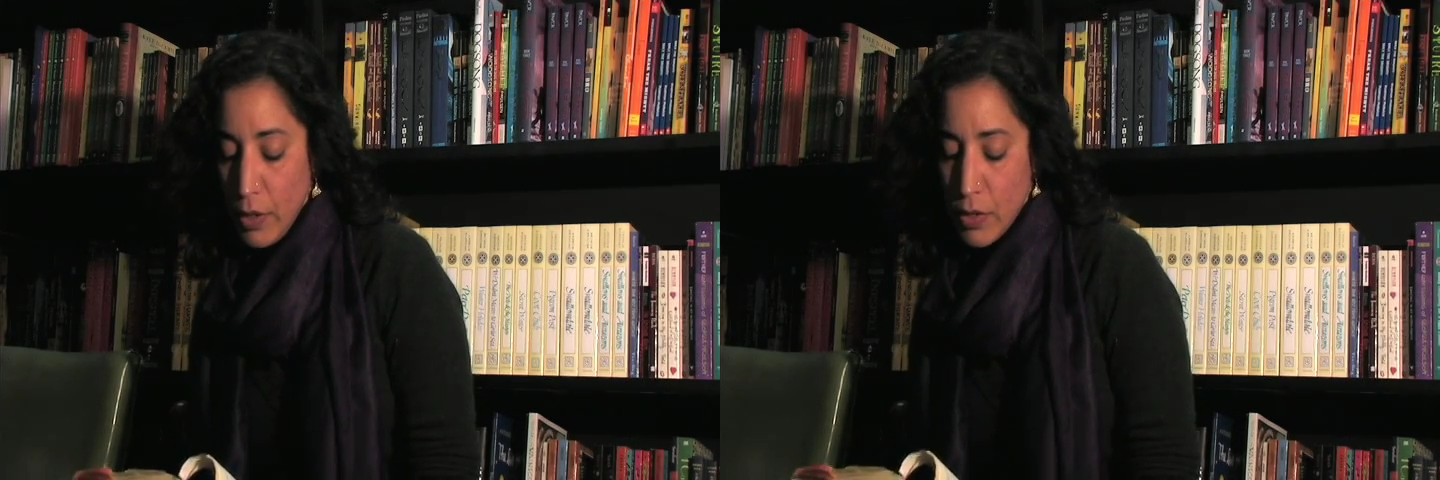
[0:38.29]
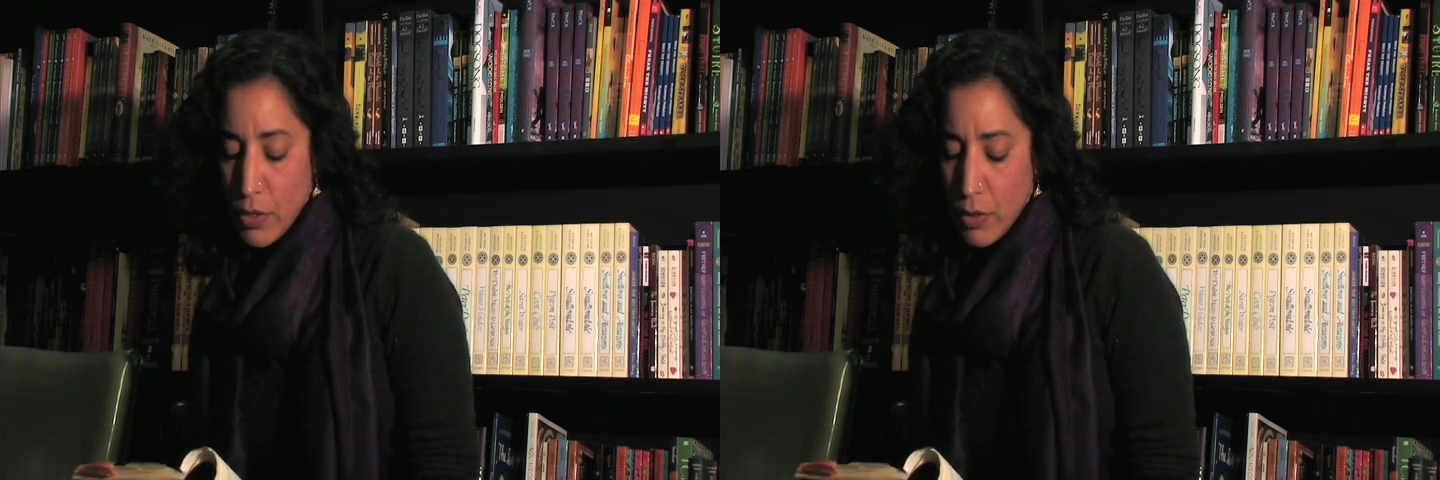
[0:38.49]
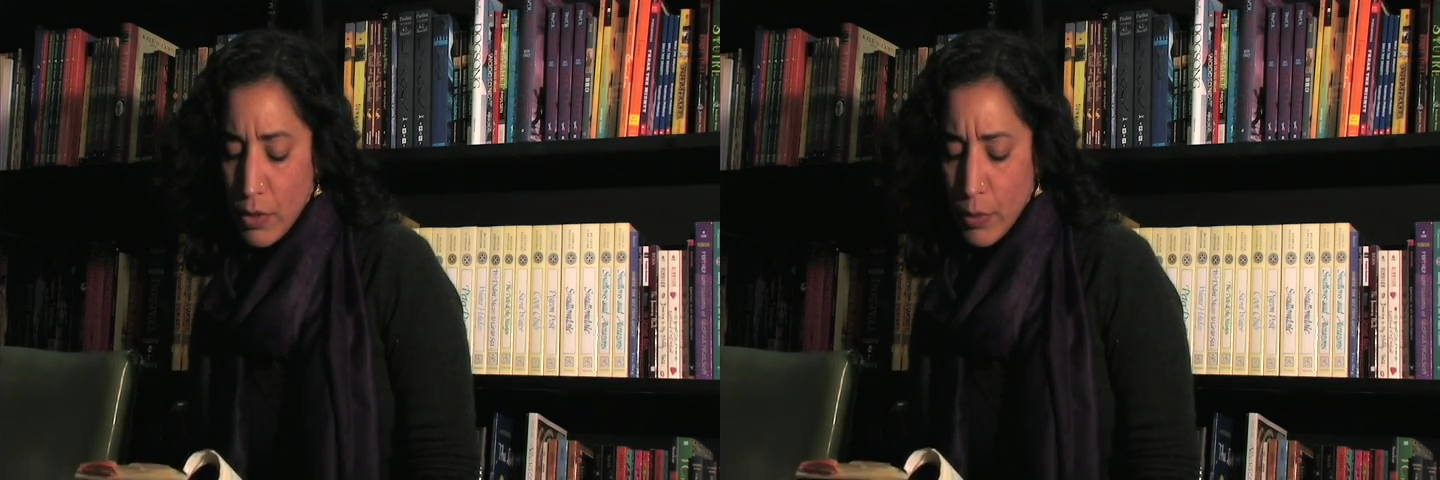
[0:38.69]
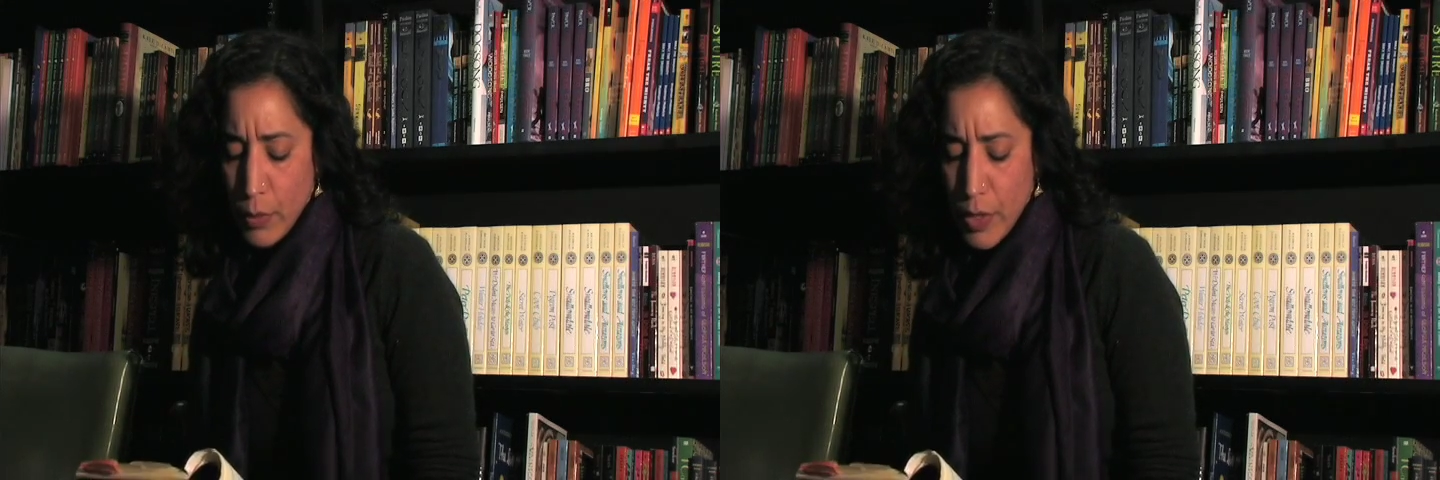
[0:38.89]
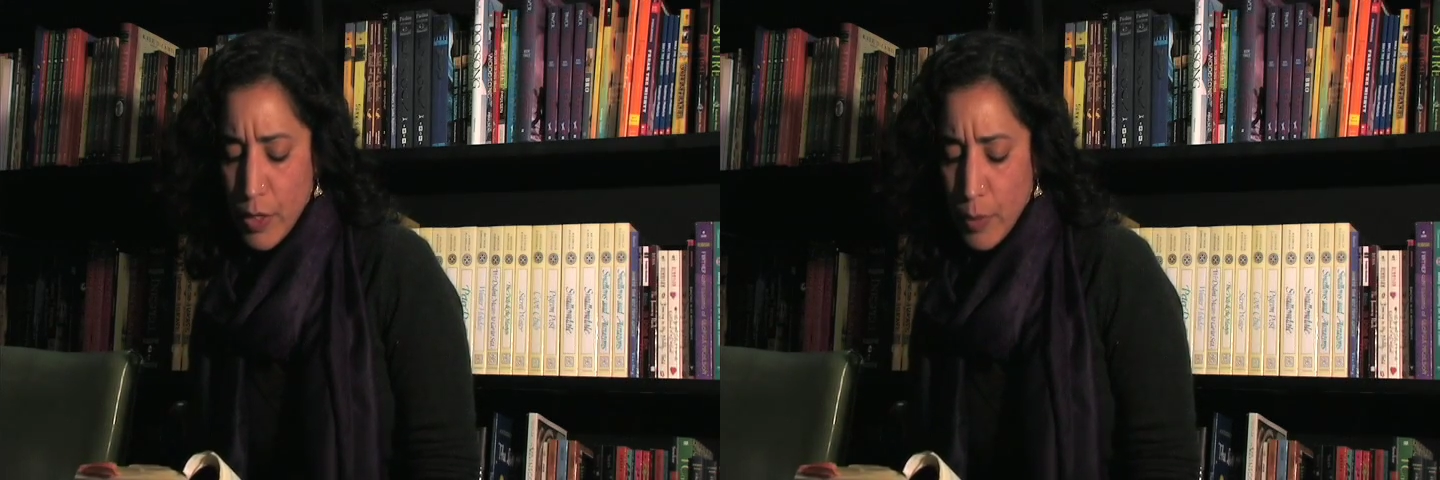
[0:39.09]
start to
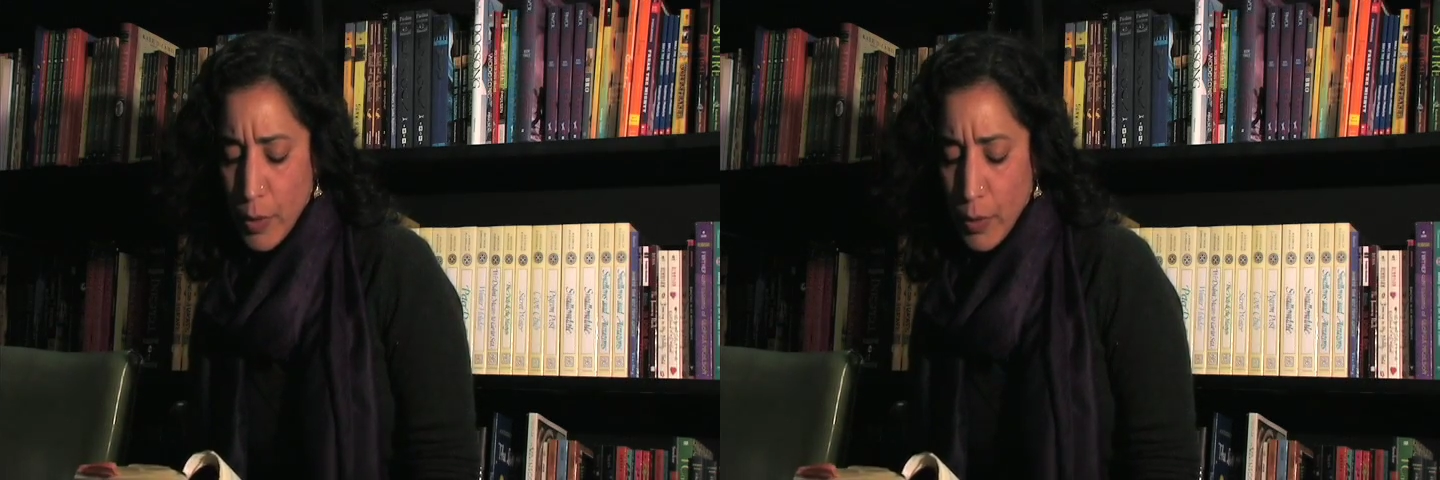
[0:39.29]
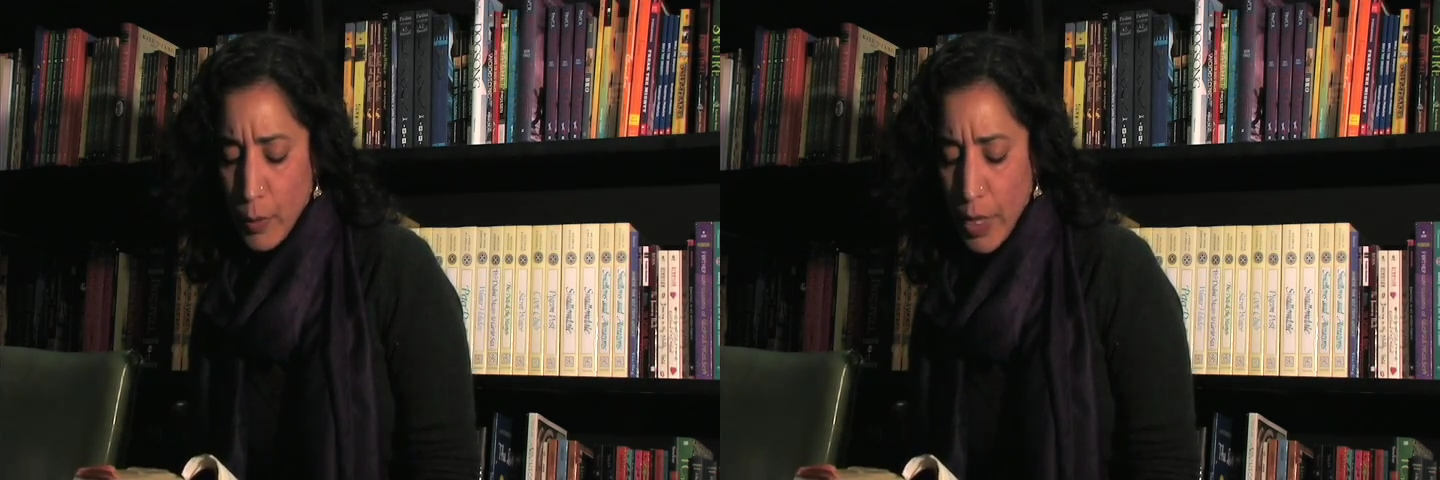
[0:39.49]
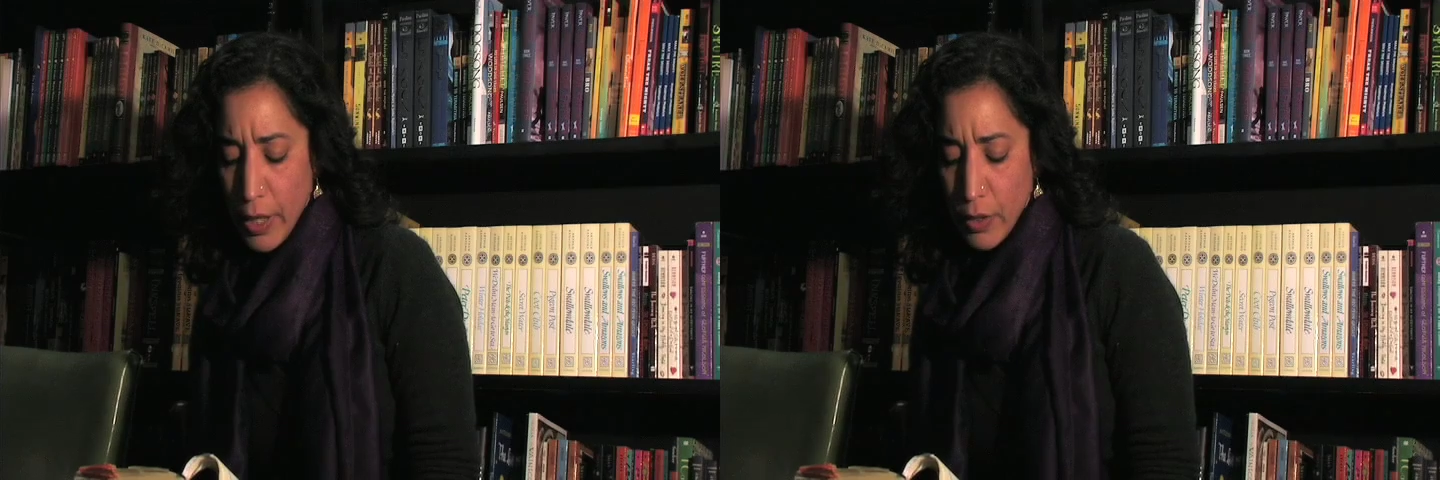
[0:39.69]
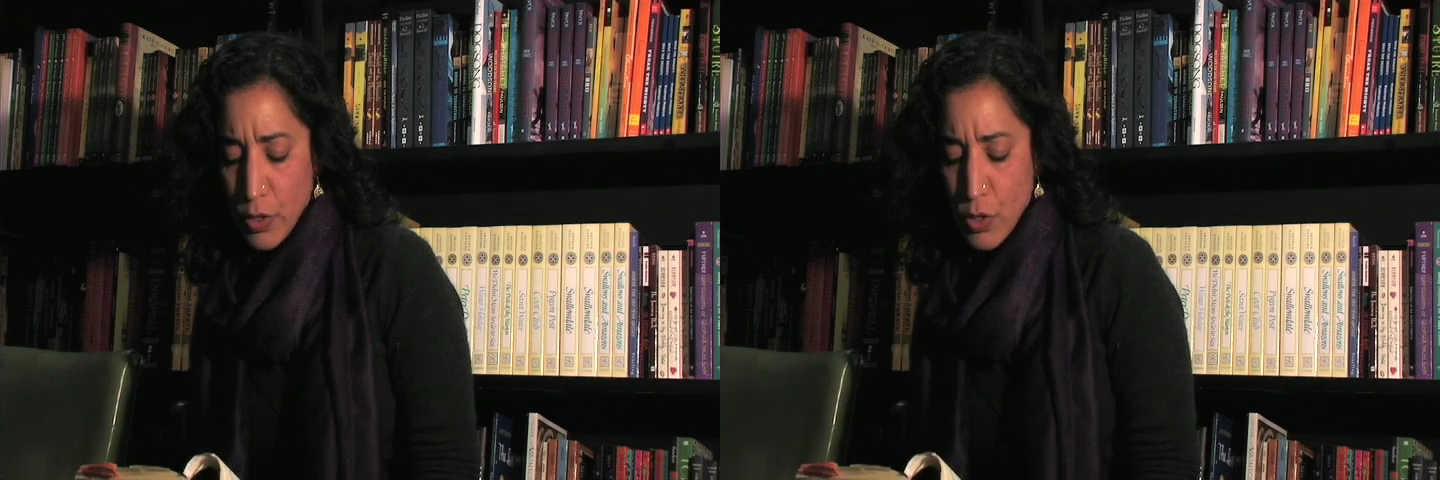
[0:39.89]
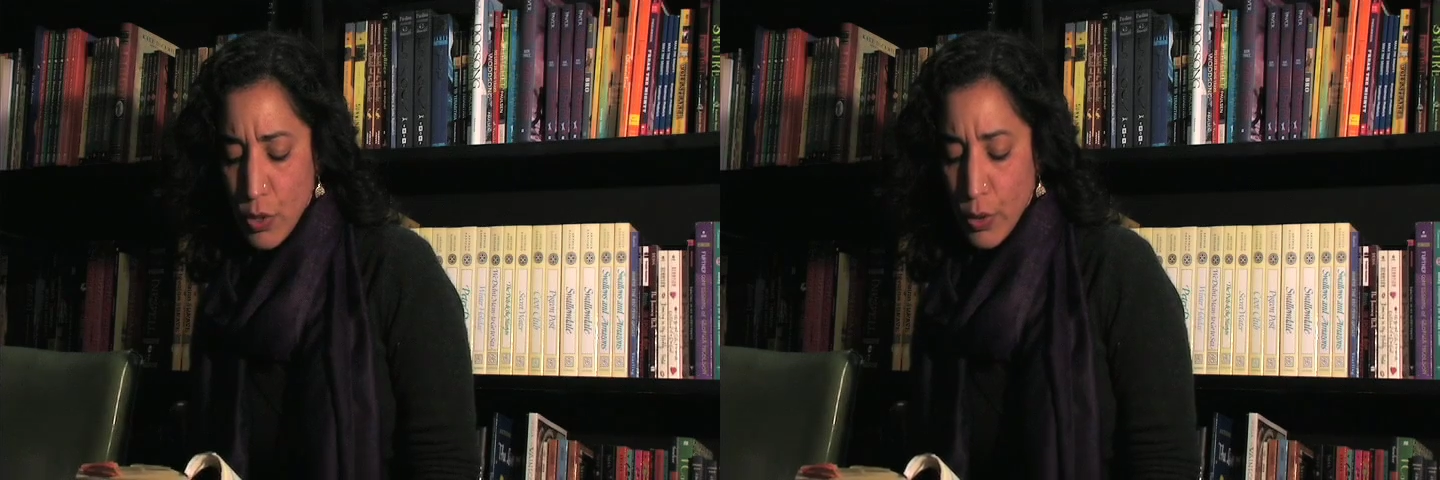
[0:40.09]
whisper wild
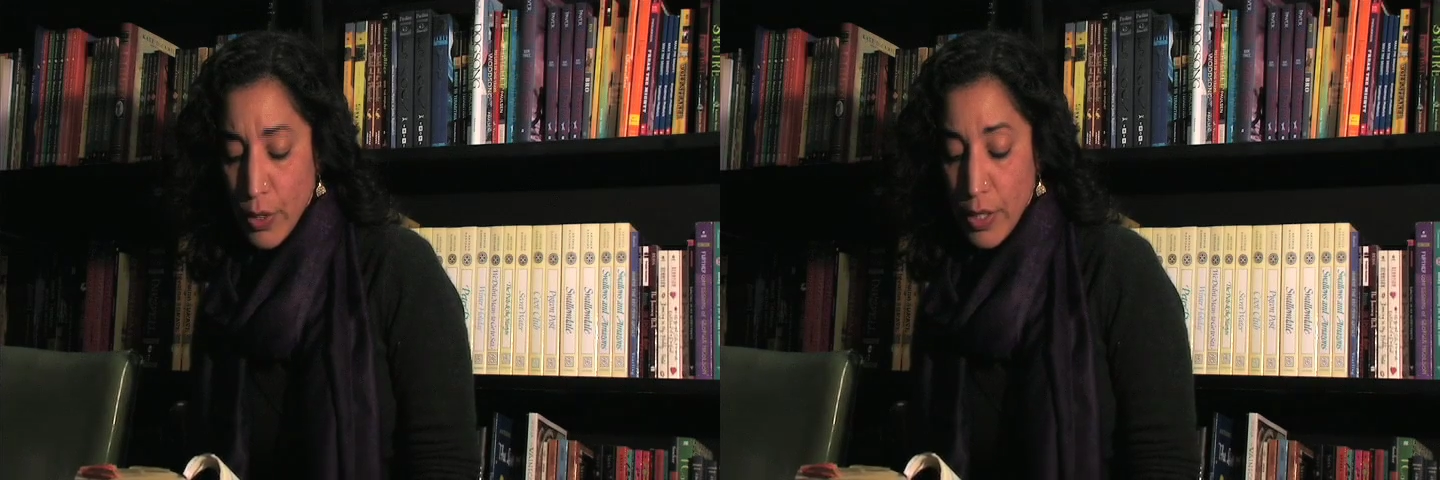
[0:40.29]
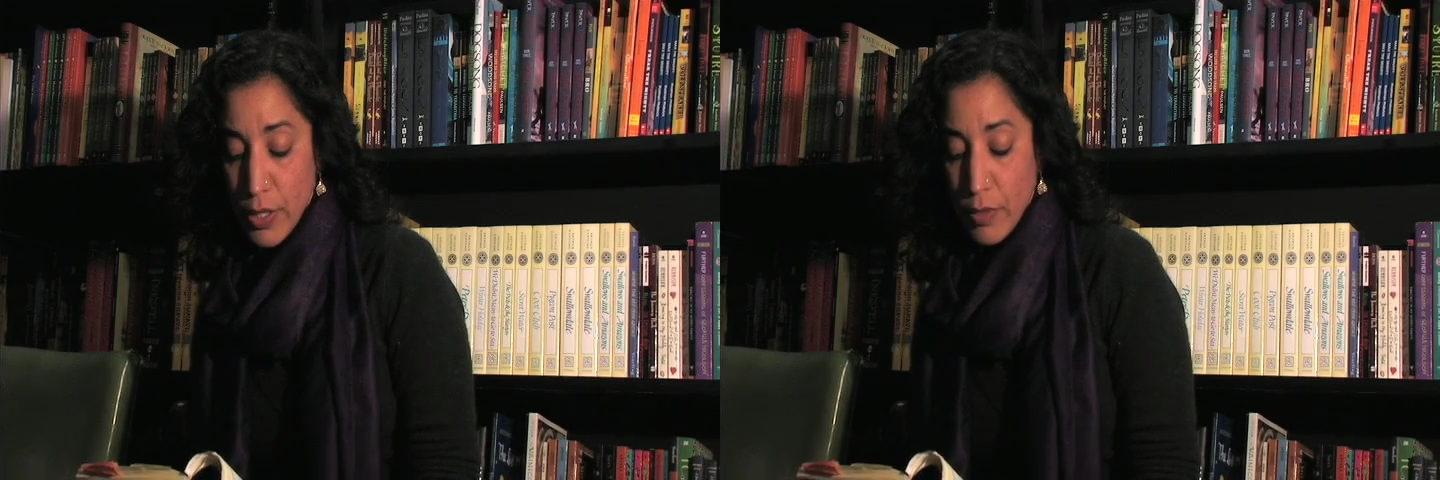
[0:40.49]
stories